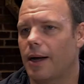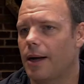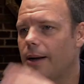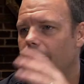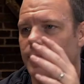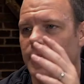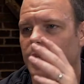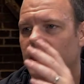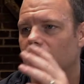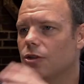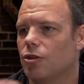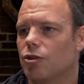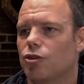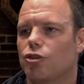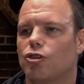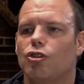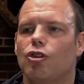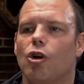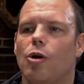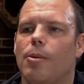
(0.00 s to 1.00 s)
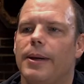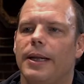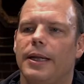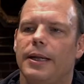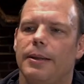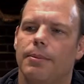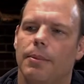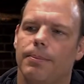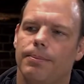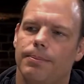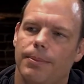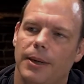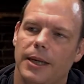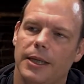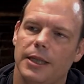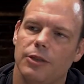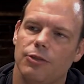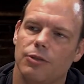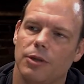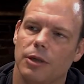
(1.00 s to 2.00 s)
I mean, there's so many
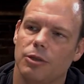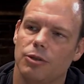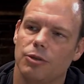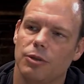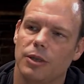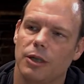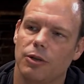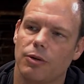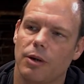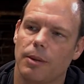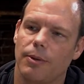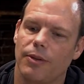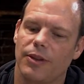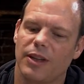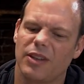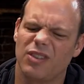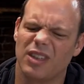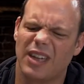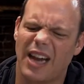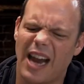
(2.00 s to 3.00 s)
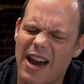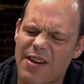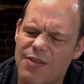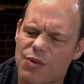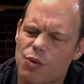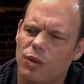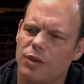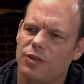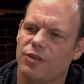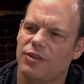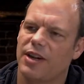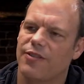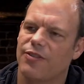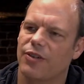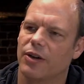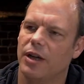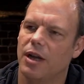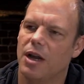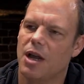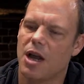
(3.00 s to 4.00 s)
buddies that are doing incredible things, and everyone's
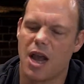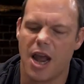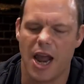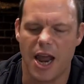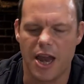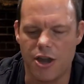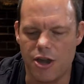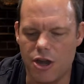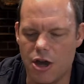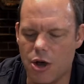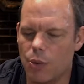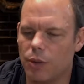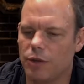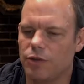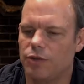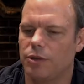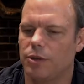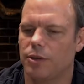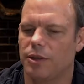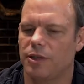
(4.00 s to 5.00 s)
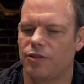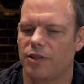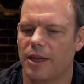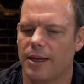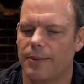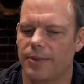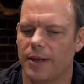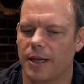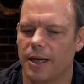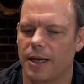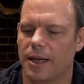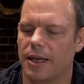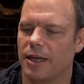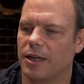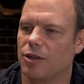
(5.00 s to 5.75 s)
different, and no one's doing the same thing.